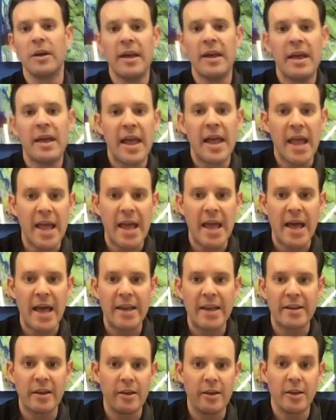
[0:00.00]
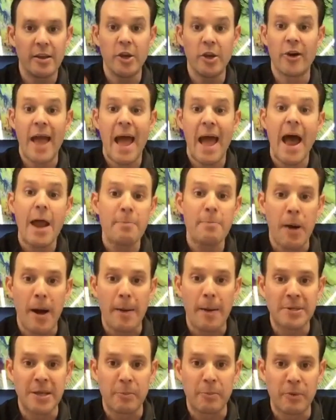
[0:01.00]
And your ad
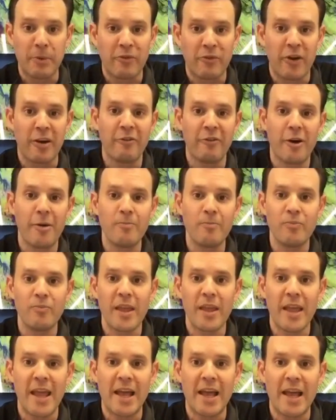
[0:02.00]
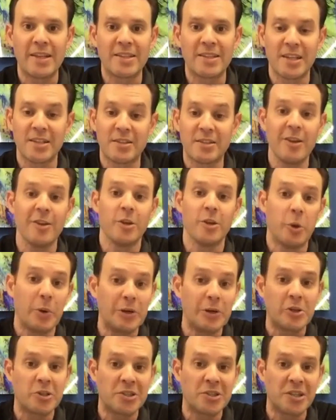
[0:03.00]
pops up in front of them and says, hey, you
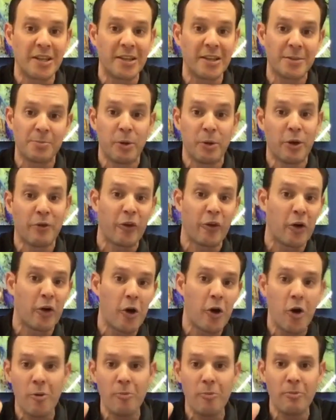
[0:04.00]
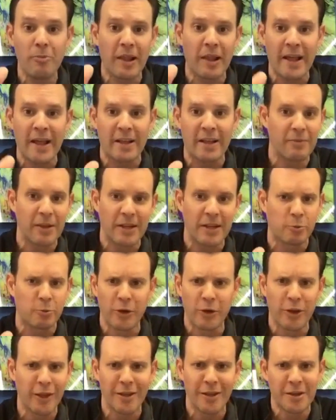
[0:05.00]
interested in this beautiful home? Like, that's
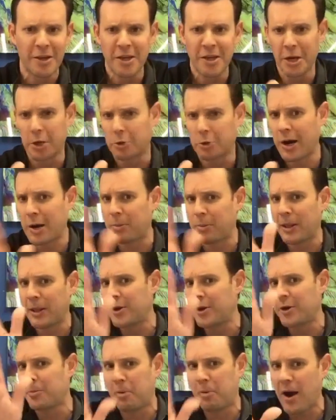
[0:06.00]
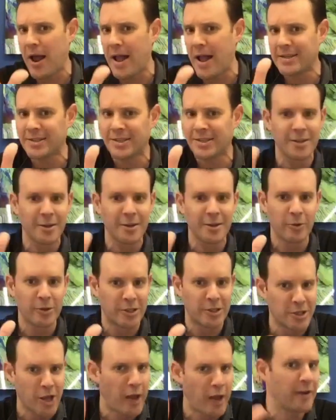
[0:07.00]
really incredibly underpriced, which is
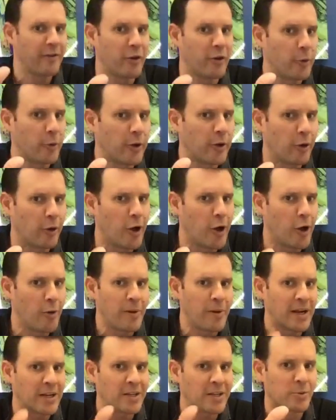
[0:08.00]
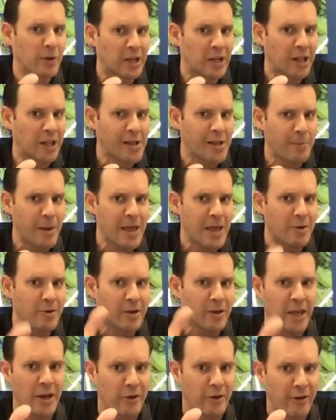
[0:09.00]
not even a real home, but I just want to clickbait you to get
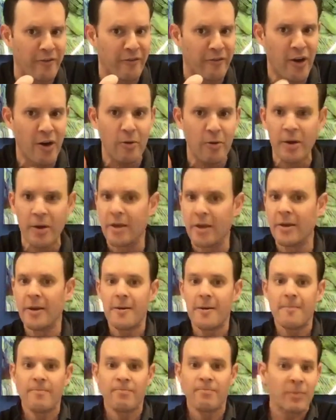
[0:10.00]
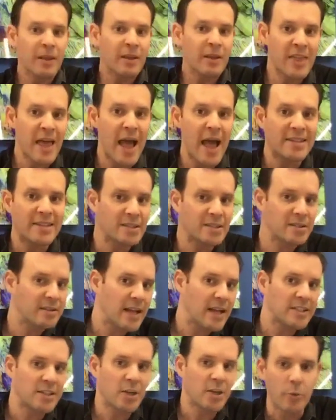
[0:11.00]
your info.
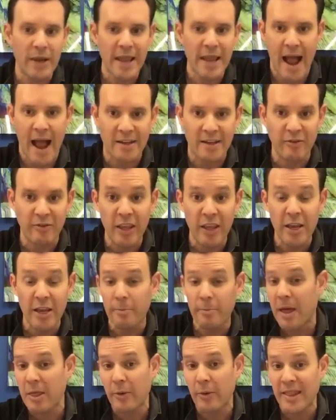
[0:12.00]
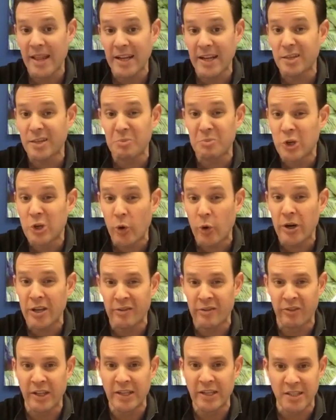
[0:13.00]
That's a reactive lead. By the way, that's the majority of
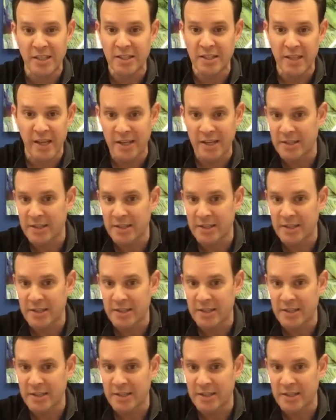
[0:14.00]
leads these days.